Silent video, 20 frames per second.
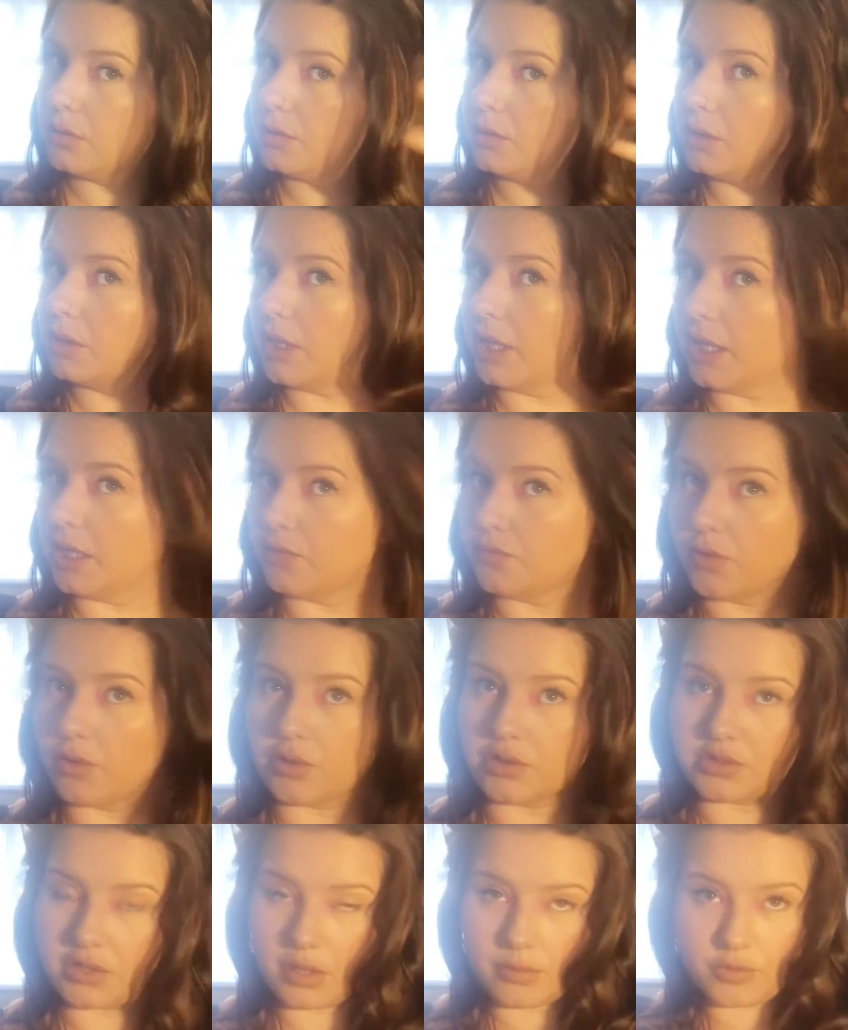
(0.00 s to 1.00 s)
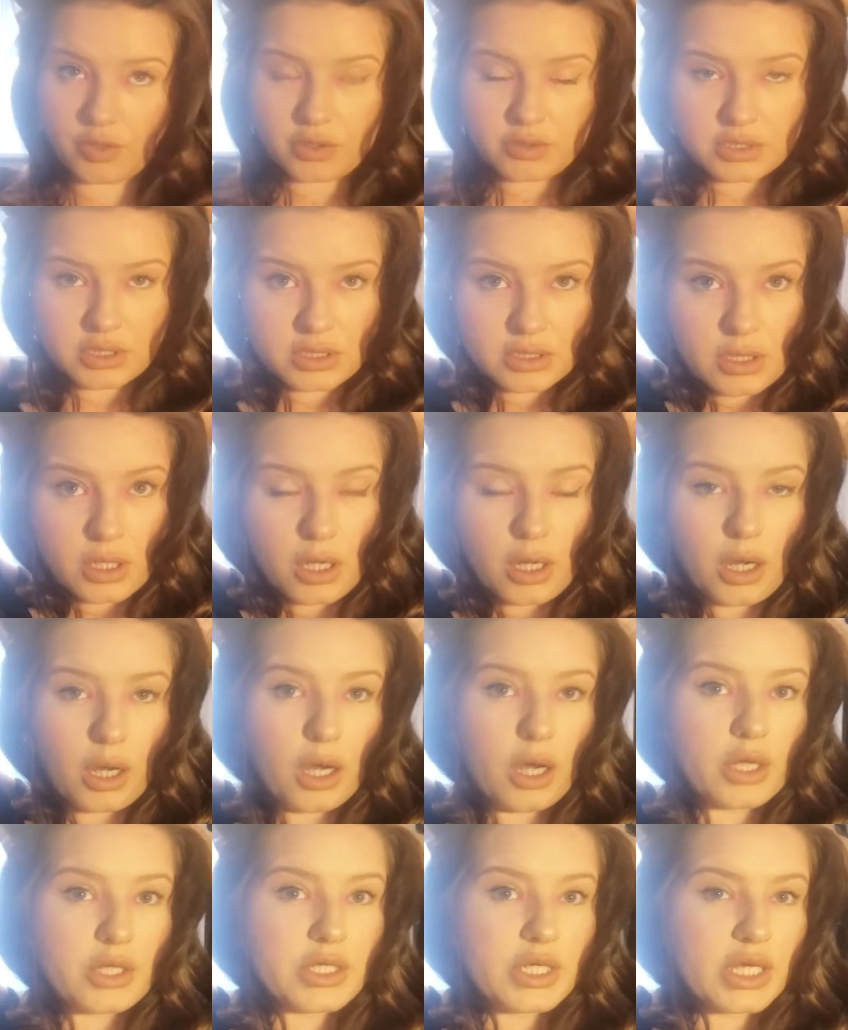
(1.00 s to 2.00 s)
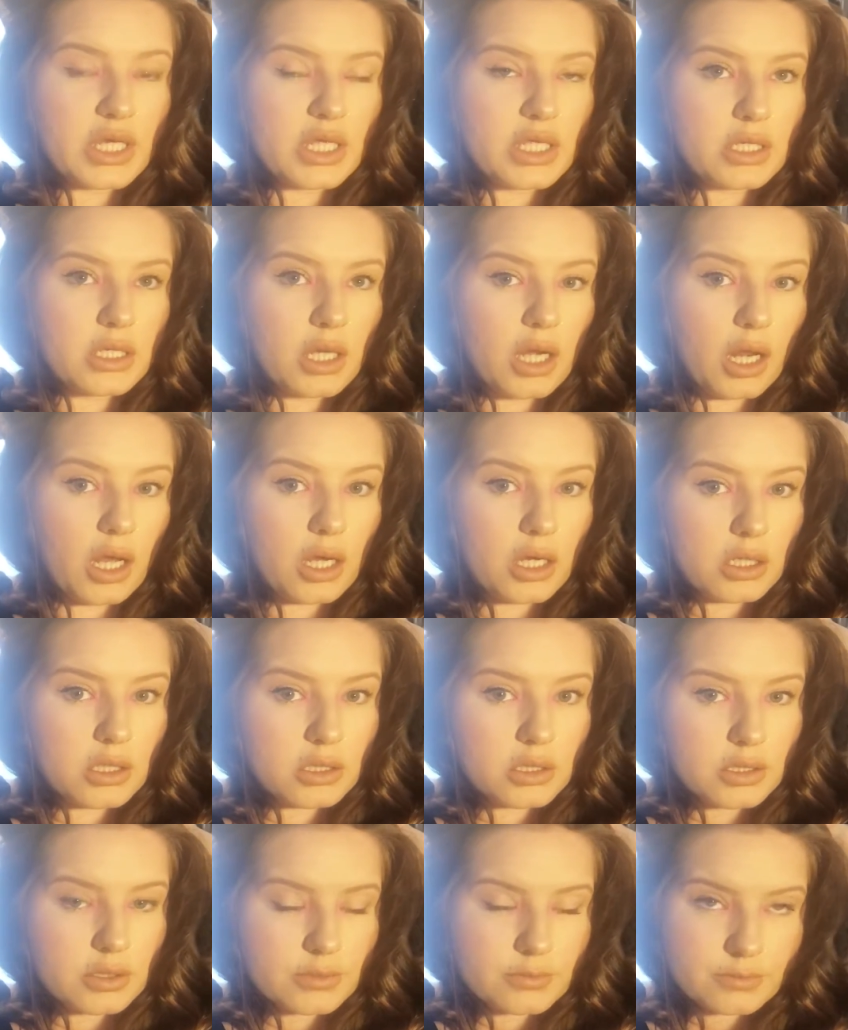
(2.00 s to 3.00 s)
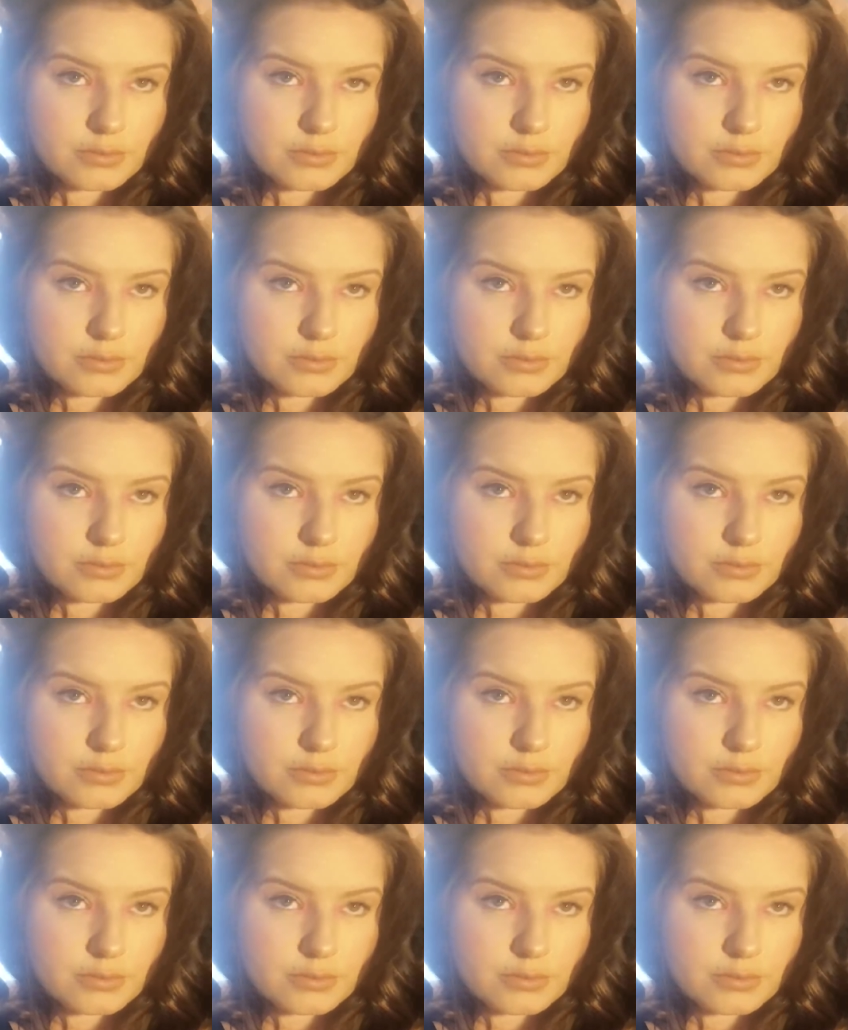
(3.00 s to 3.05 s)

heated rollers I'm using are Nikki Clark.